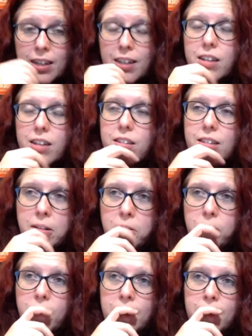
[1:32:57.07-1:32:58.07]

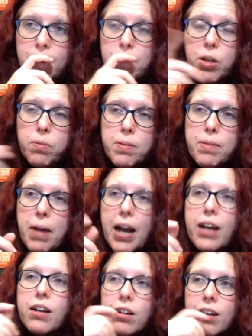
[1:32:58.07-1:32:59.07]
So he'll be
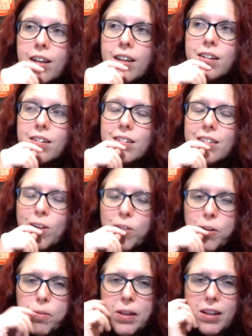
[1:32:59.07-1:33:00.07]
back on. So
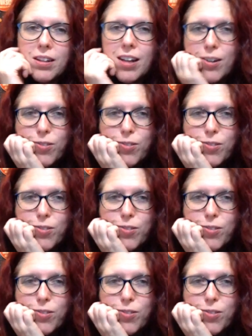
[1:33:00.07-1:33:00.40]
it'll be a lot of